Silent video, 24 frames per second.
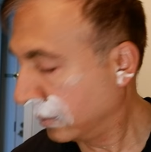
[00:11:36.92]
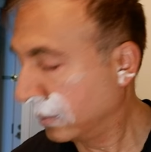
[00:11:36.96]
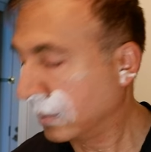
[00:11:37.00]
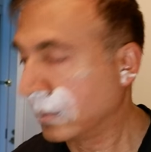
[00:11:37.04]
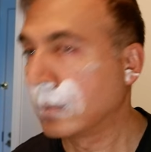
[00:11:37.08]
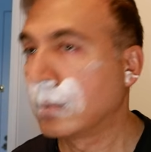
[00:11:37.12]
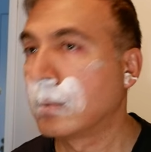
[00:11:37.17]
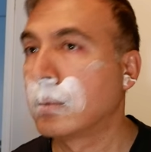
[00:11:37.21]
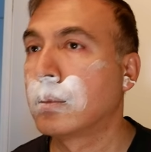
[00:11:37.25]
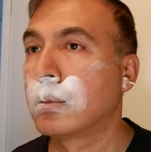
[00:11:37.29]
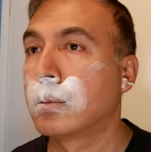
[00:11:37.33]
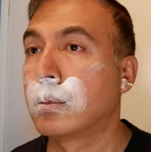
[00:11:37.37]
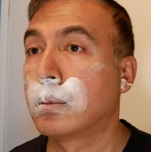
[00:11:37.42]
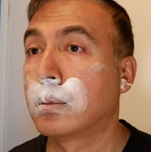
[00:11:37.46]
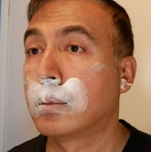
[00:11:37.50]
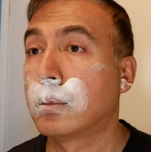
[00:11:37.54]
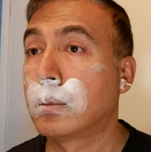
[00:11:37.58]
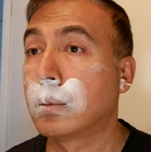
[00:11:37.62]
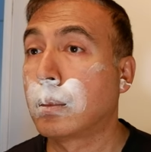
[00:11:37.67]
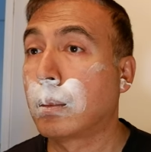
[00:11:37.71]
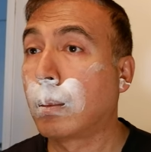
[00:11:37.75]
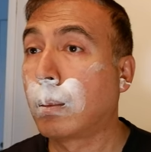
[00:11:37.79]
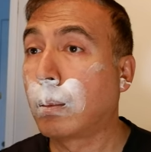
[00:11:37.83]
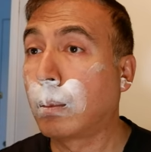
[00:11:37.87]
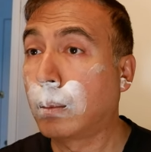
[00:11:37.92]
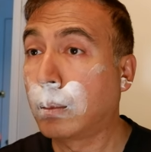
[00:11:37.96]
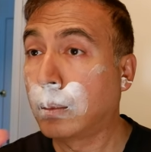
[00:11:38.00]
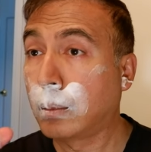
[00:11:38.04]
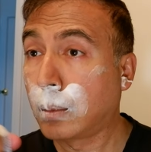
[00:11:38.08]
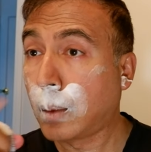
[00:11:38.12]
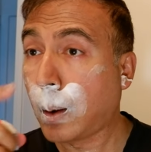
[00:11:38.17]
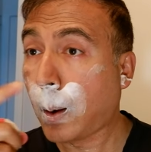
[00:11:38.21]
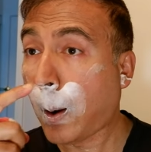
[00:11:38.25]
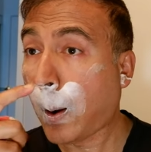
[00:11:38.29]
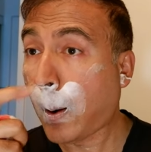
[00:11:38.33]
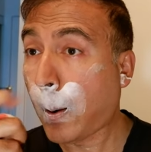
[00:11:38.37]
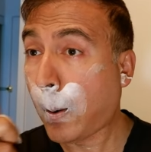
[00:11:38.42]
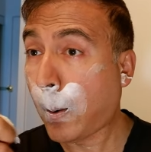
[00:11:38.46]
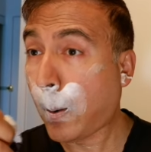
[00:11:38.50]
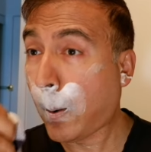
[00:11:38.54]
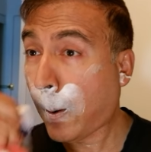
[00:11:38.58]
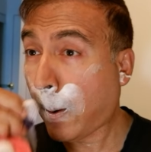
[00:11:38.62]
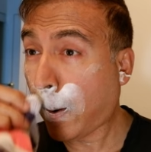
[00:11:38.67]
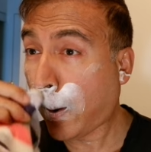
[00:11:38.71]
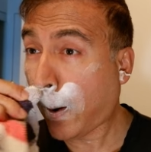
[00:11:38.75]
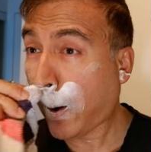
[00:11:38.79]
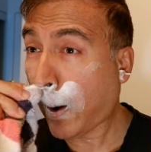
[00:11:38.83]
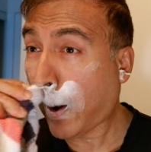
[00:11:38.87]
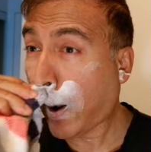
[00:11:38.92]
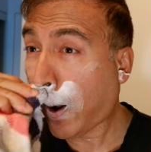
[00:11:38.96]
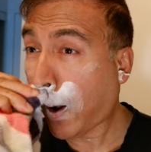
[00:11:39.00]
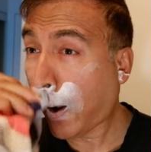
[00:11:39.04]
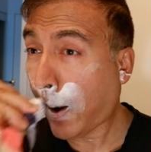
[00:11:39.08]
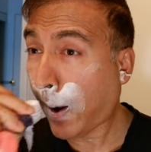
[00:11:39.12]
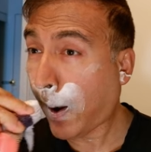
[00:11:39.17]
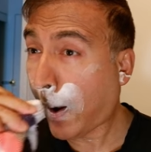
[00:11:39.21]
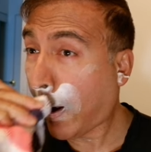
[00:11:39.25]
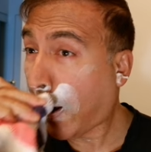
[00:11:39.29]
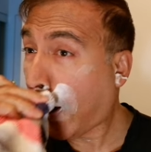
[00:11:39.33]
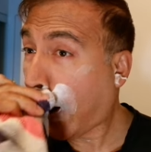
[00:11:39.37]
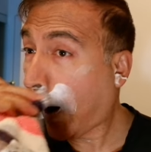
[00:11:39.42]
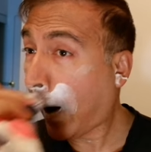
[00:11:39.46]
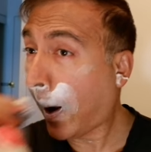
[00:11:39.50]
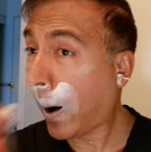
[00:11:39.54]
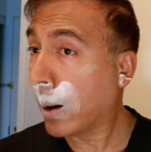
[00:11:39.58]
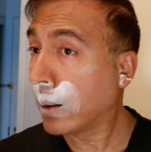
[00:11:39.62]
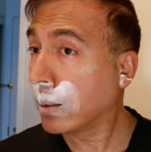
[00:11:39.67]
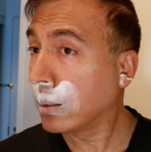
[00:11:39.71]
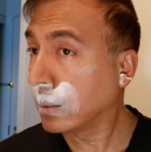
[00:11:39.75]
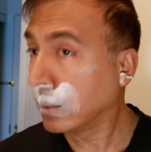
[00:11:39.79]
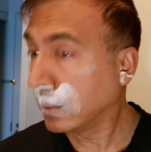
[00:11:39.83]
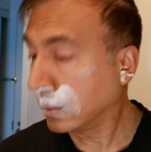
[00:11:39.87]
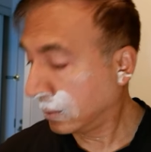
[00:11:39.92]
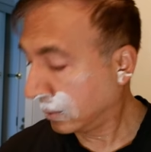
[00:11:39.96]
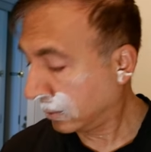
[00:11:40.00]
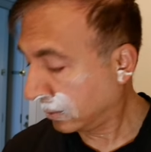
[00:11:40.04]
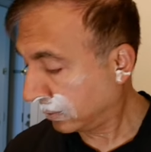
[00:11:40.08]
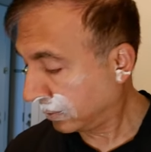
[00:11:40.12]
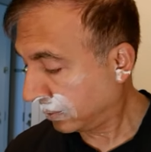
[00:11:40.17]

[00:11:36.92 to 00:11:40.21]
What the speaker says: (silence)